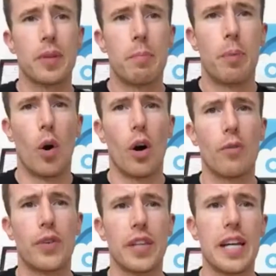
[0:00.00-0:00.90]

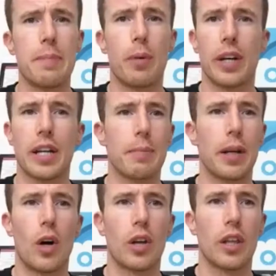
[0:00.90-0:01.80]
But for the ebook, it can
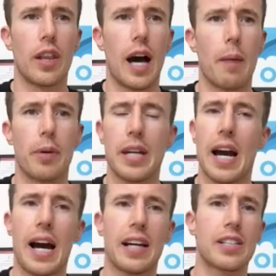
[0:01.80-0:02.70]
be longer than that. But
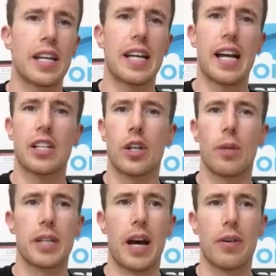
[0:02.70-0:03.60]
yeah, I can take
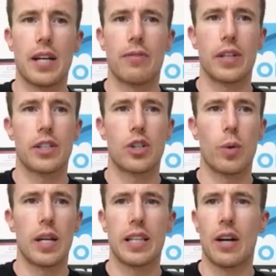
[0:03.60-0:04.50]
excerpts out definitely to
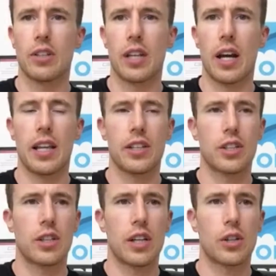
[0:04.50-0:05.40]
tweet. That's
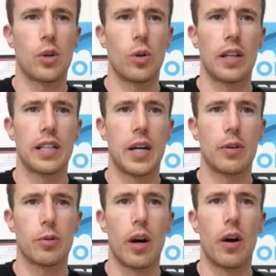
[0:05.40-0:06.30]
a cool idea
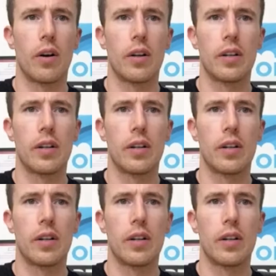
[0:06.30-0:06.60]
as well.